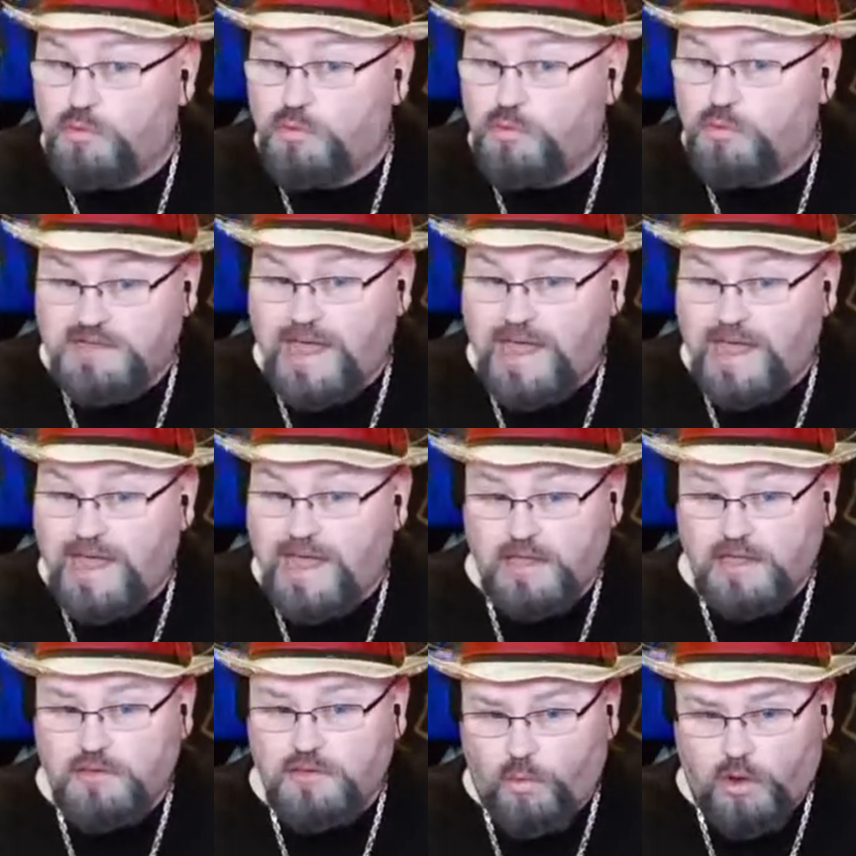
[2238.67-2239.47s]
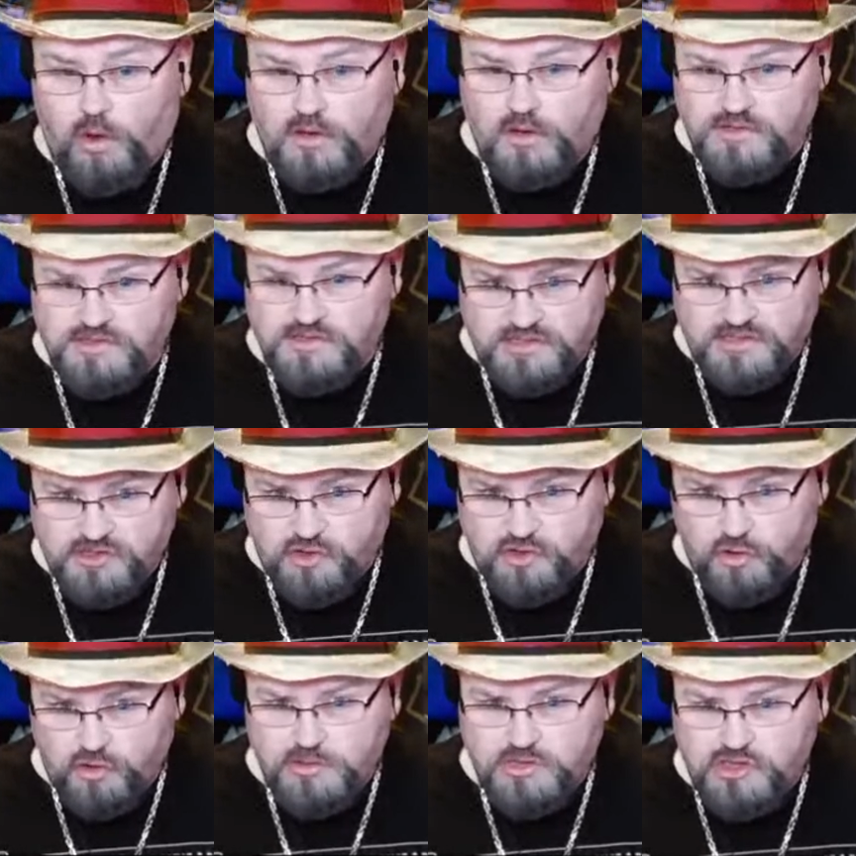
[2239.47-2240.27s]
were attacking the walls and
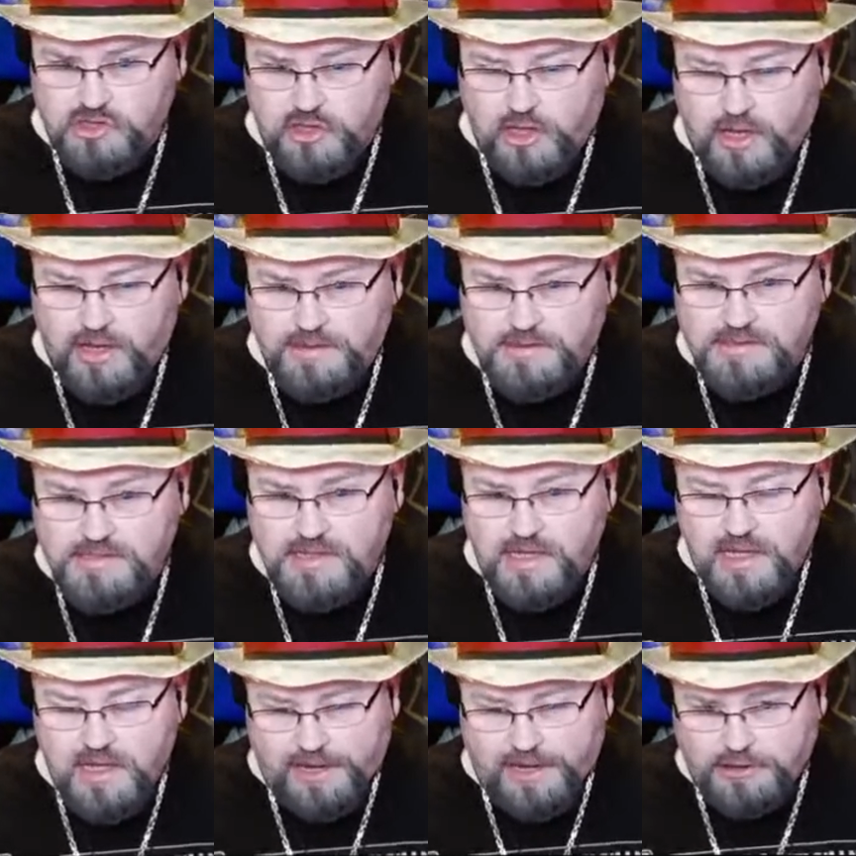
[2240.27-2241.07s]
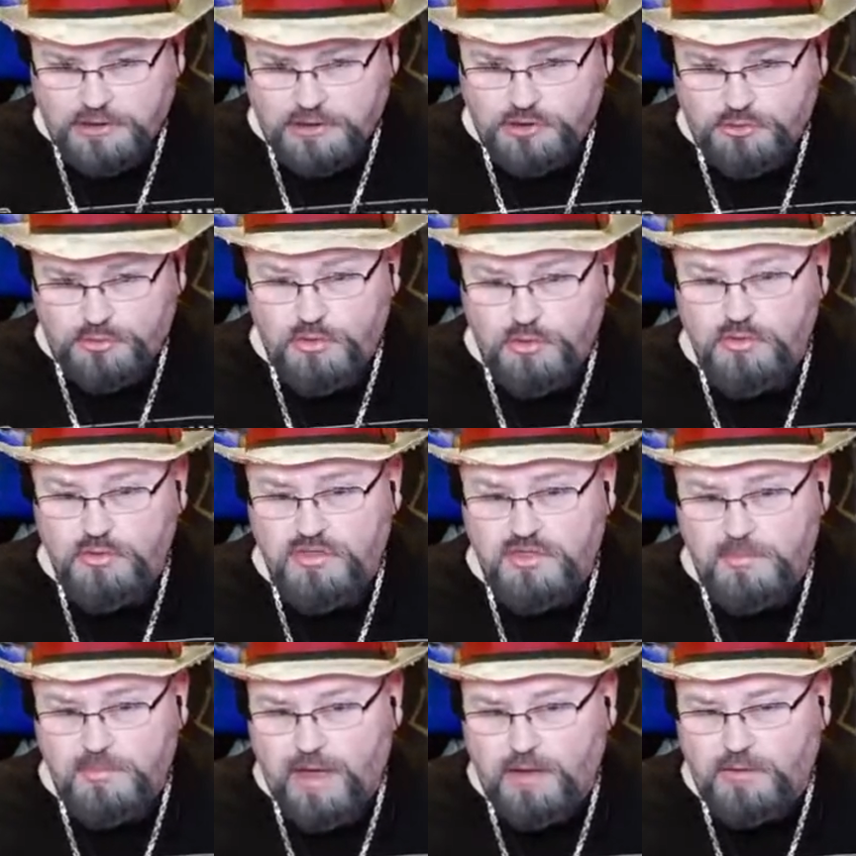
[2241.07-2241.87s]
skirmish lines and drew
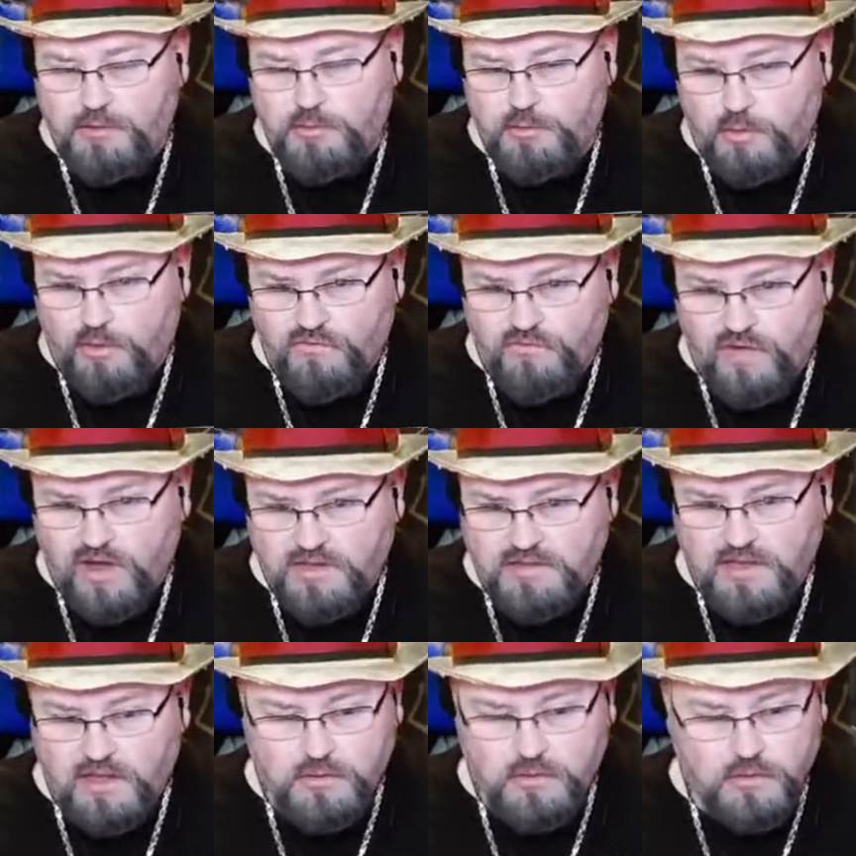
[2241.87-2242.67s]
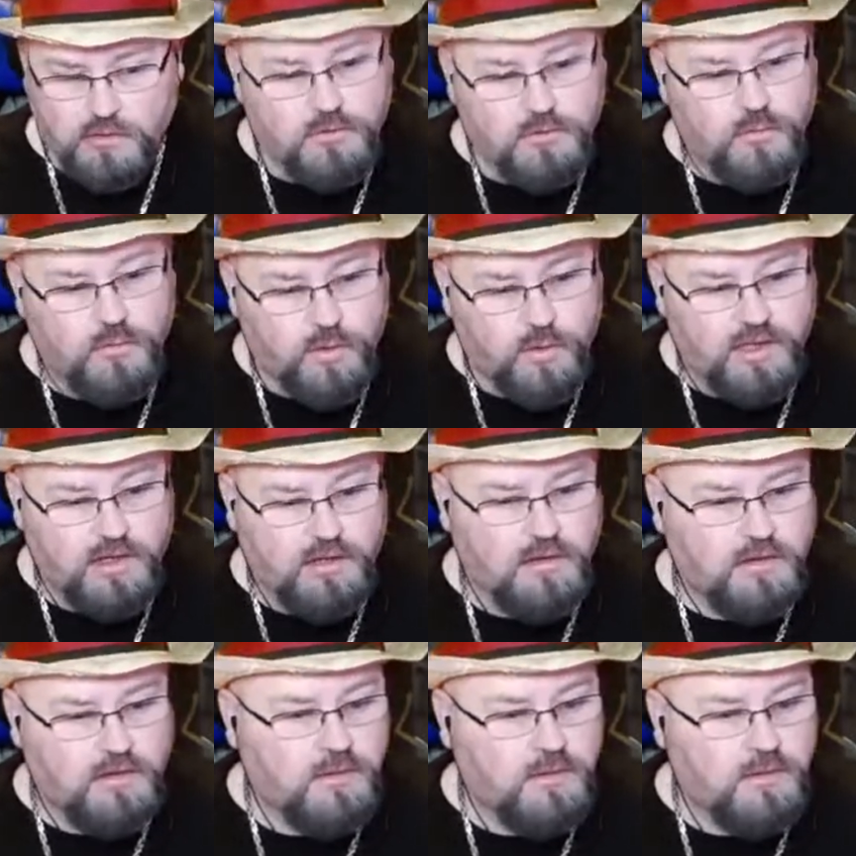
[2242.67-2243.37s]
them out into a fight they couldn't win.